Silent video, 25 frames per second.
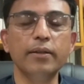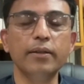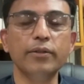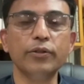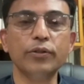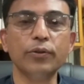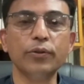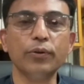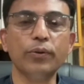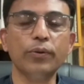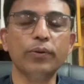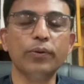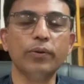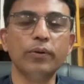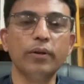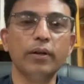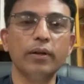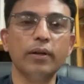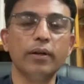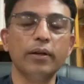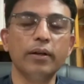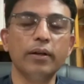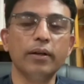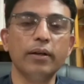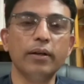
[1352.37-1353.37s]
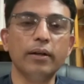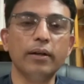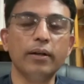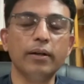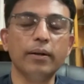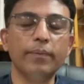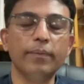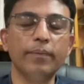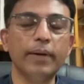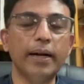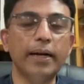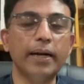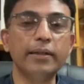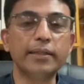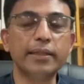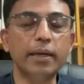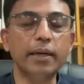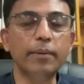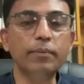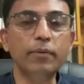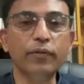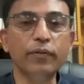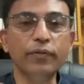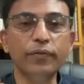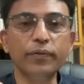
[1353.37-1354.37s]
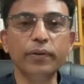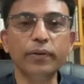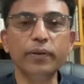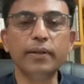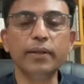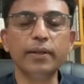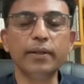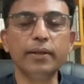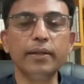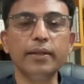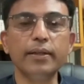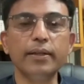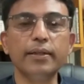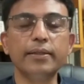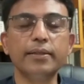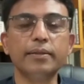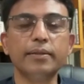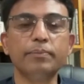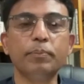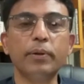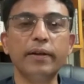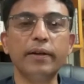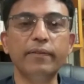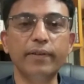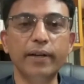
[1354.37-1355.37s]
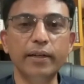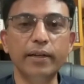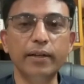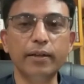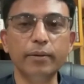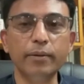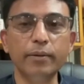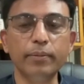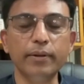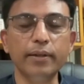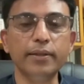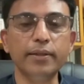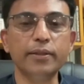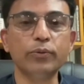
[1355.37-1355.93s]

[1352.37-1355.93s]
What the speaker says: So, and some of it is preventable,